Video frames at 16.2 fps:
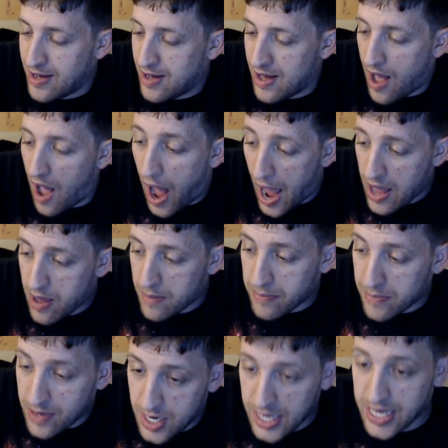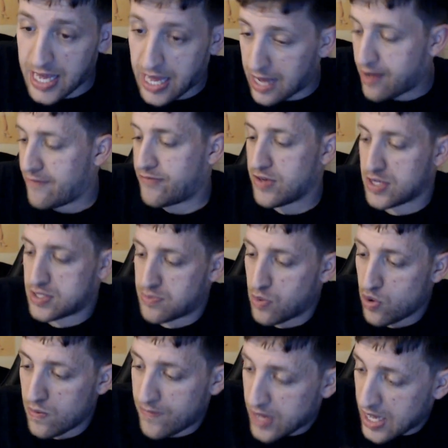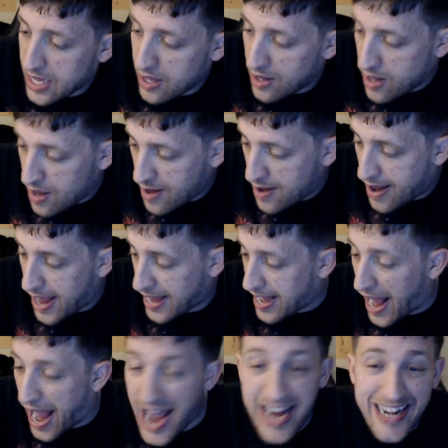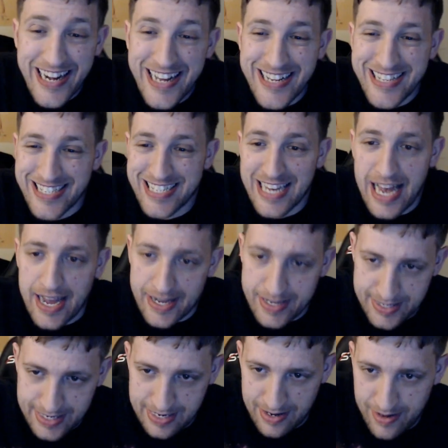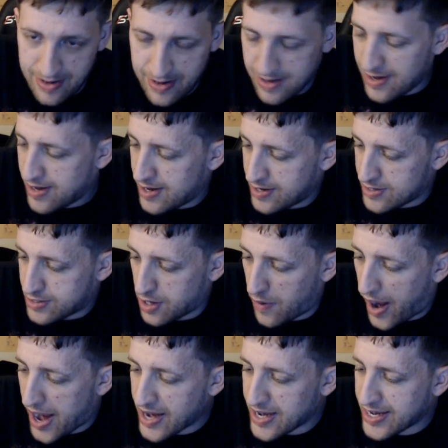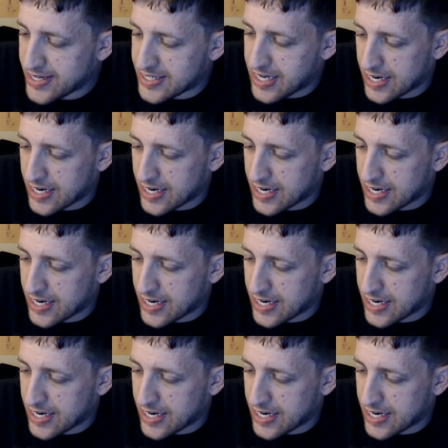I am going to give this movie and 86. So 86